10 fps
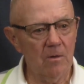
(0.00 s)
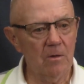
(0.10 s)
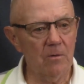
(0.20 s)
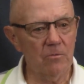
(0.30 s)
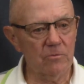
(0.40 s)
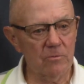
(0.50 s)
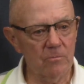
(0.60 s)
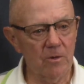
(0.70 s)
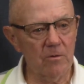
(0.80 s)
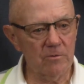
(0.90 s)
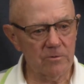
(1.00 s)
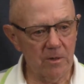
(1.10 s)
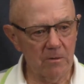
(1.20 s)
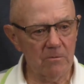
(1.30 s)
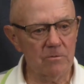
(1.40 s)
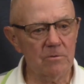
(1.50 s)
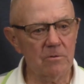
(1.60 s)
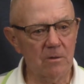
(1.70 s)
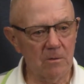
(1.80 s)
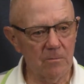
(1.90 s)
He was mentally
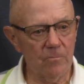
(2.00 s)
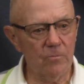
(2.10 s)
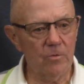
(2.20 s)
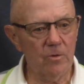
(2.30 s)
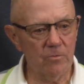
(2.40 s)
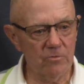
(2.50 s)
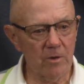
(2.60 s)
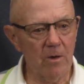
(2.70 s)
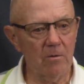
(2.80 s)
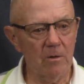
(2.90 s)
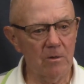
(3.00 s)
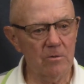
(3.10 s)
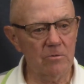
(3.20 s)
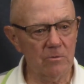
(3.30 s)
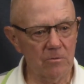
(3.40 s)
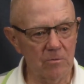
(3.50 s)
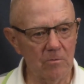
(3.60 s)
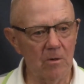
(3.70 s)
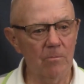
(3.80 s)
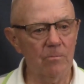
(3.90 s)
challenged, and he was our age and
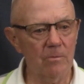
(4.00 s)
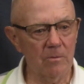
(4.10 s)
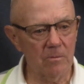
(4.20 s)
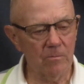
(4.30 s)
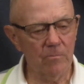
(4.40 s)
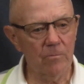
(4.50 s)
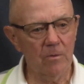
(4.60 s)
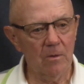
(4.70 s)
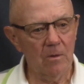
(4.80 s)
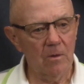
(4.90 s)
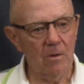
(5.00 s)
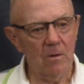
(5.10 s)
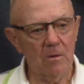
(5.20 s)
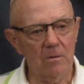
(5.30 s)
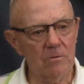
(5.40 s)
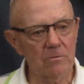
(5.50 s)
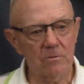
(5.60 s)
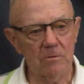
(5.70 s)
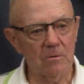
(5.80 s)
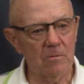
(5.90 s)
grew up, and he
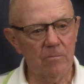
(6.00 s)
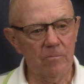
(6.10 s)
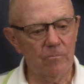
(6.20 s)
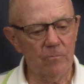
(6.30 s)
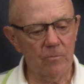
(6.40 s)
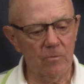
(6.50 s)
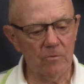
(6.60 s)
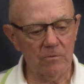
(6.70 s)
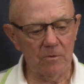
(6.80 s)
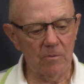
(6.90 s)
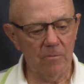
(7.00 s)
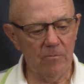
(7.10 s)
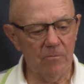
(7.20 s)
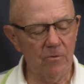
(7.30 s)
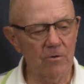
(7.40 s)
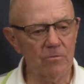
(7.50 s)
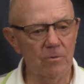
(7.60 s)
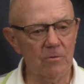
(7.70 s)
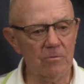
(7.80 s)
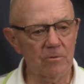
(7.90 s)
just was a very
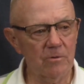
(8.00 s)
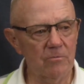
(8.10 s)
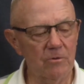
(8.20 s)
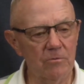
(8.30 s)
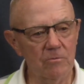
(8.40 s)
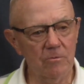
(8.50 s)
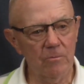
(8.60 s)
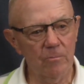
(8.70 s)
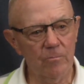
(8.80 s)
special individual.